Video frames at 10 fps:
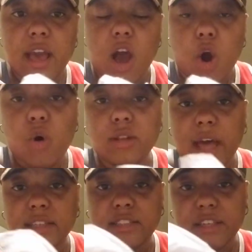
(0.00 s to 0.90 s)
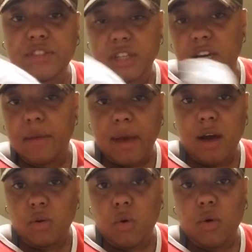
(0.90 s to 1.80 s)
a whole lot of stuff should come
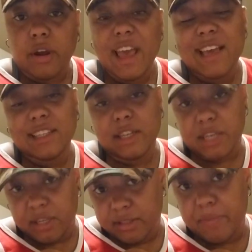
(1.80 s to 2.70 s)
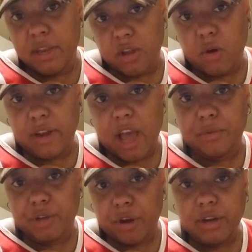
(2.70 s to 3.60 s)
out, or depending on
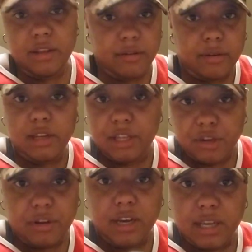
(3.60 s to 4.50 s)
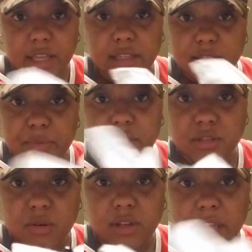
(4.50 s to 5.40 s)
how dirty or clean your gun is,
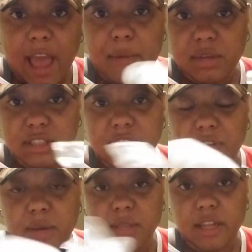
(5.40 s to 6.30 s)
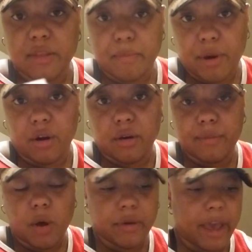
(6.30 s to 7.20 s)
depends on like how much stuff comes out of the barrel,
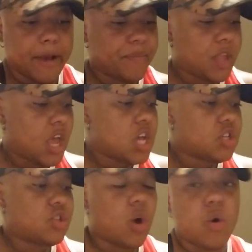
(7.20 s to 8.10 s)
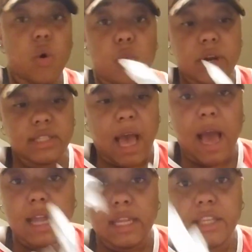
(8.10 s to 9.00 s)
okay? So once I
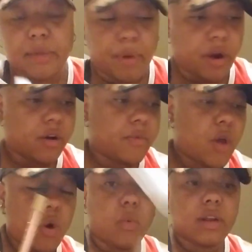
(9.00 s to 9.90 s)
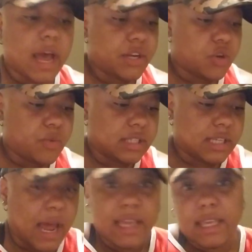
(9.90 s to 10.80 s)
clean the barrel, what I do is
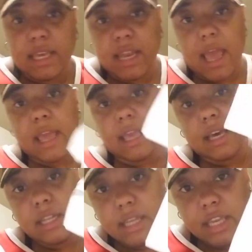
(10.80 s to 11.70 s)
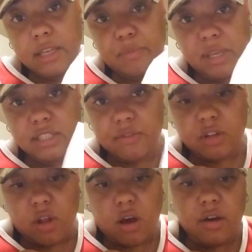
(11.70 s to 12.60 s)
that I get a clean piece of
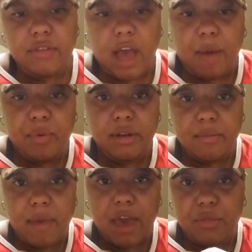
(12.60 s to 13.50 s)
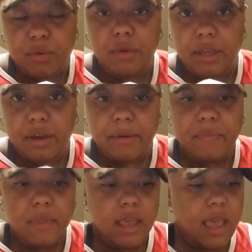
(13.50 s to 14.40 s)
cloth, I put it back through
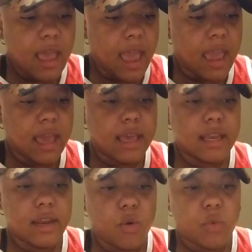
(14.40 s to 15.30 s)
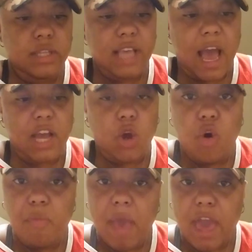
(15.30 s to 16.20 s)
here, and once I
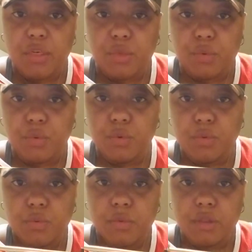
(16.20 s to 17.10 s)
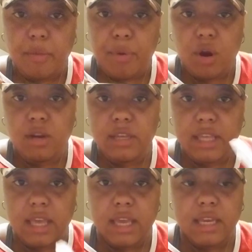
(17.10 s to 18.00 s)
go back through the barrel
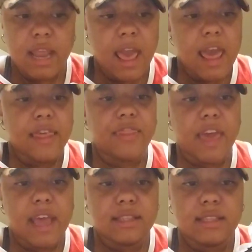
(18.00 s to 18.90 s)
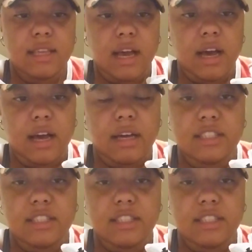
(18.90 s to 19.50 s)
again, that